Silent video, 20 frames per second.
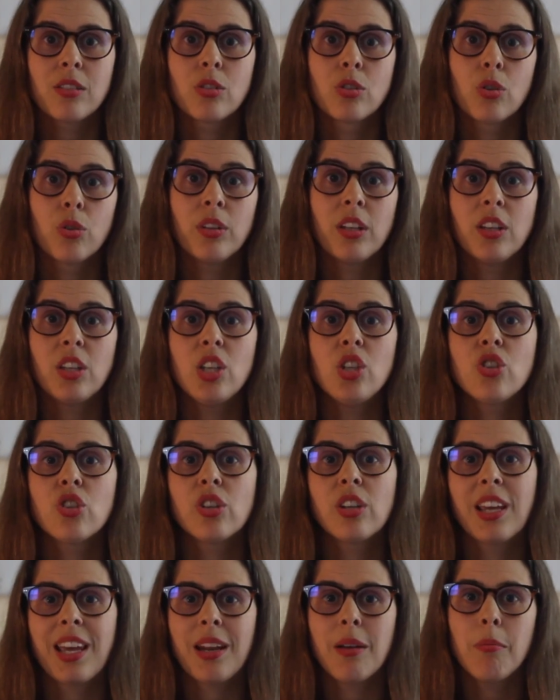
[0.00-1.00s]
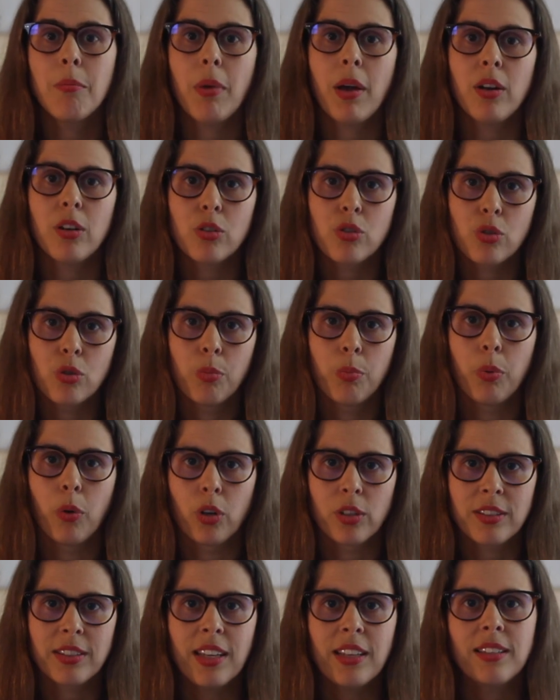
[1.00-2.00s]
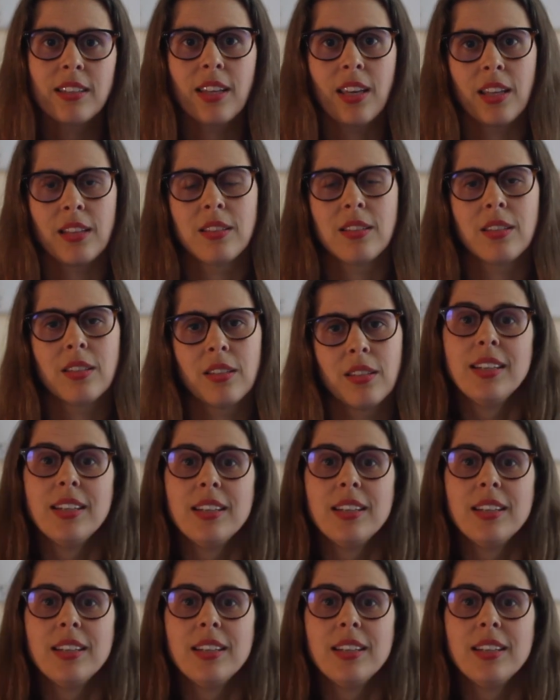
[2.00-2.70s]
so the teacher can better support that kid.